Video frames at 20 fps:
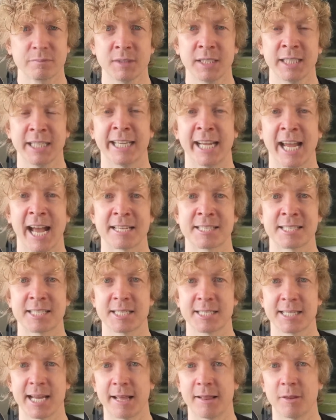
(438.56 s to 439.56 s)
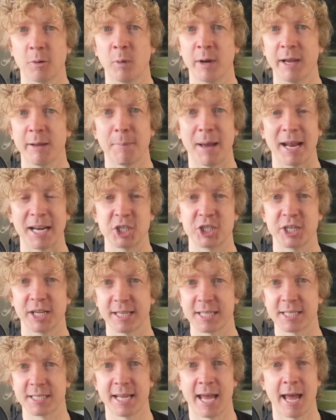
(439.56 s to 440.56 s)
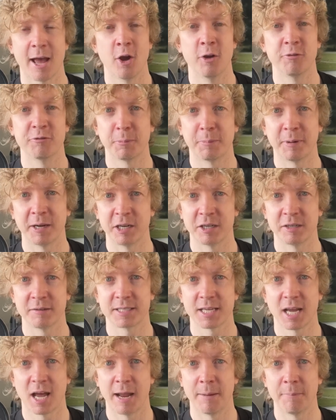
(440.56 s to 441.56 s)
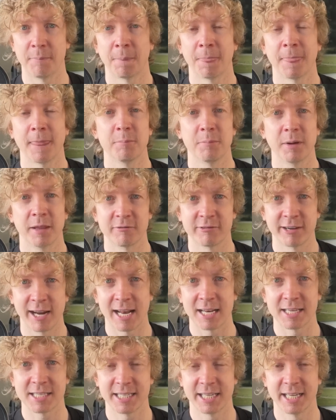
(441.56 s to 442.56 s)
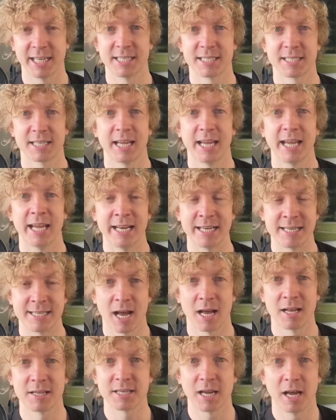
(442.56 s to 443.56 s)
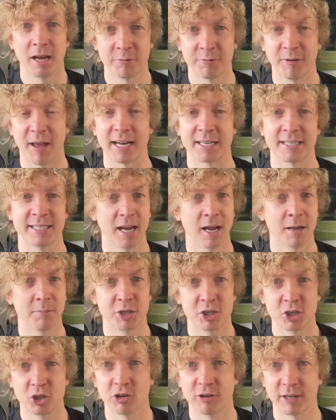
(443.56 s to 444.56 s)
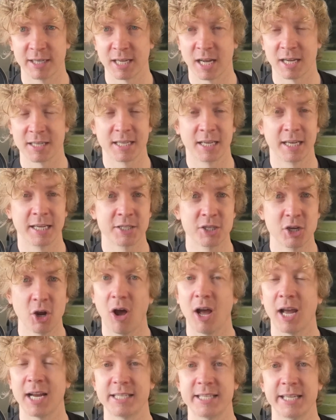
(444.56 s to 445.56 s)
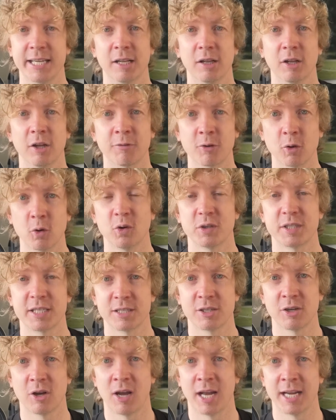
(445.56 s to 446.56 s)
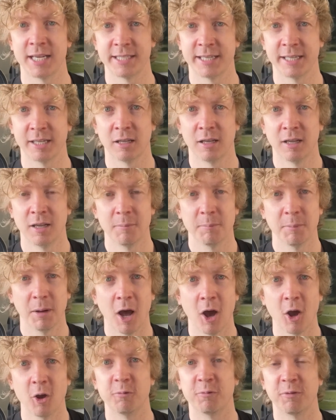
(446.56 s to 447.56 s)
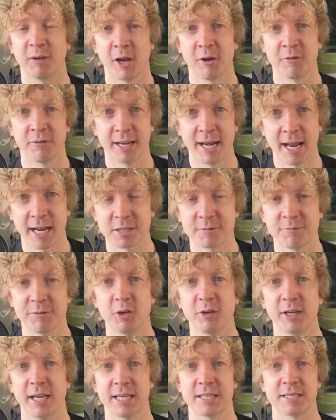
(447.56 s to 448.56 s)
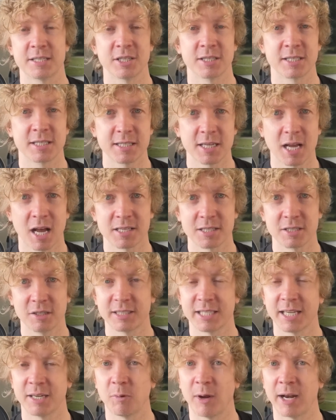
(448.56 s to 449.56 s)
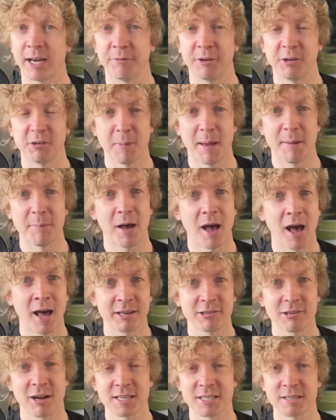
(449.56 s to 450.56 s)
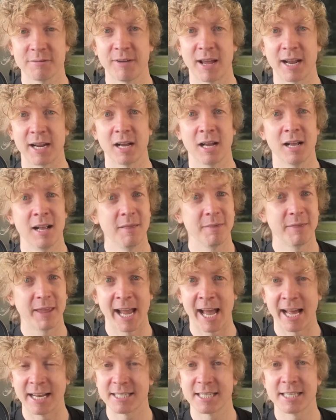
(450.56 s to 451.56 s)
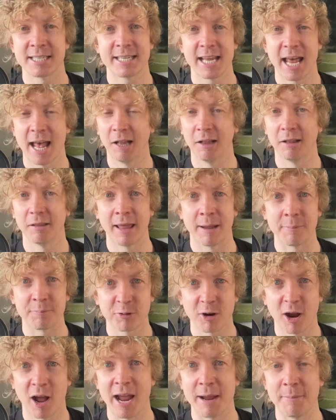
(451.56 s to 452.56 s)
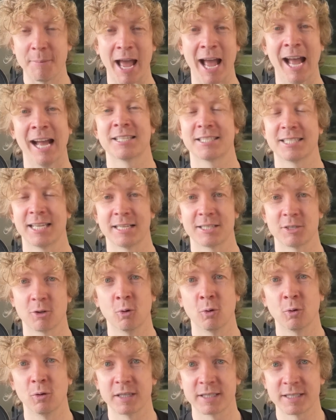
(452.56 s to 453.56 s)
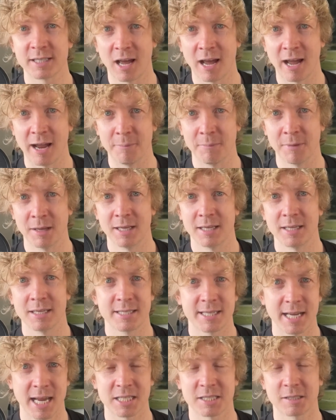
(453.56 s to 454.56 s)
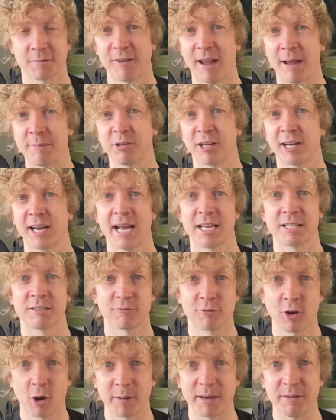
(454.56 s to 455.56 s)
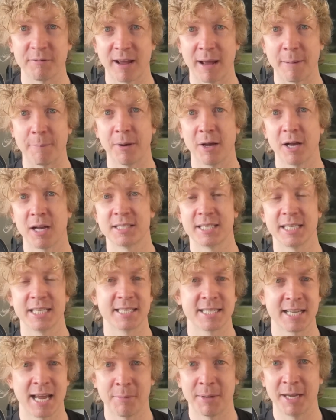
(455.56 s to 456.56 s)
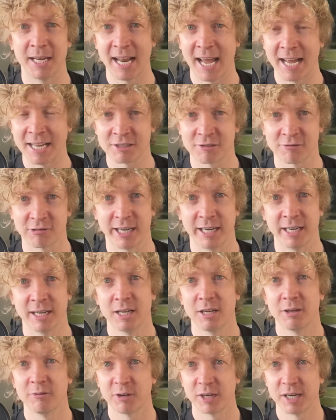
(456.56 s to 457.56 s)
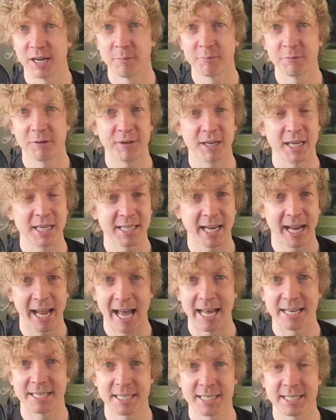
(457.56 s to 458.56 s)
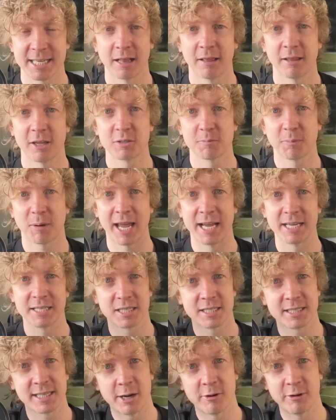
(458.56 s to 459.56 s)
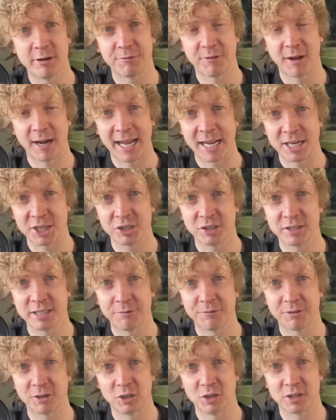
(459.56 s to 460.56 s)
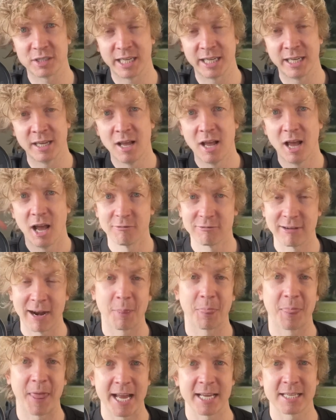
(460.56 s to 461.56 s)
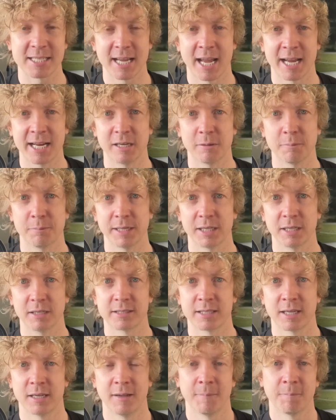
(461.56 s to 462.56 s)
He has to say that we're managing this debt over a period of time. But the reality is it does affect it. I'm sure it does. And it's not ideal. Of course it's not ideal. But hopefully over the next few years, just as Arsenal did when, if you remember, under Arsene Wenger, they had to sell their prime assets all the time. Cesc Fabregas, Robin van Persie, Samir Nasri. For a number of years, they had to sell those players because they were in financial difficulty around their stadium build.